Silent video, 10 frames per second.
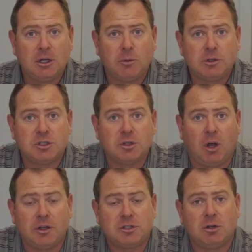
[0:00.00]
which is
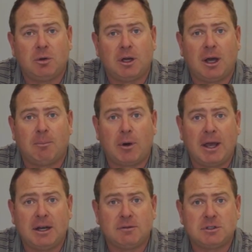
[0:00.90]
also a
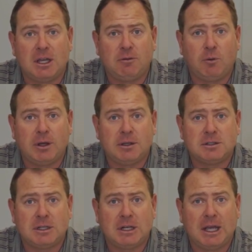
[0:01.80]
brand of
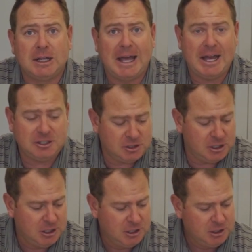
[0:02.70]
Safeway's. And
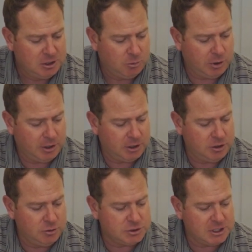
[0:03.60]
lastly, we're gonna
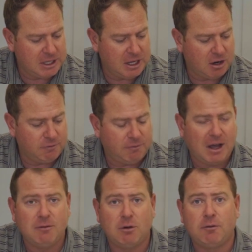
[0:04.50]
use again our
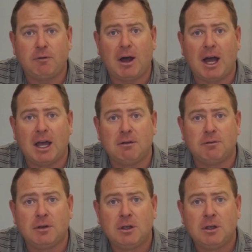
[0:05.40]
505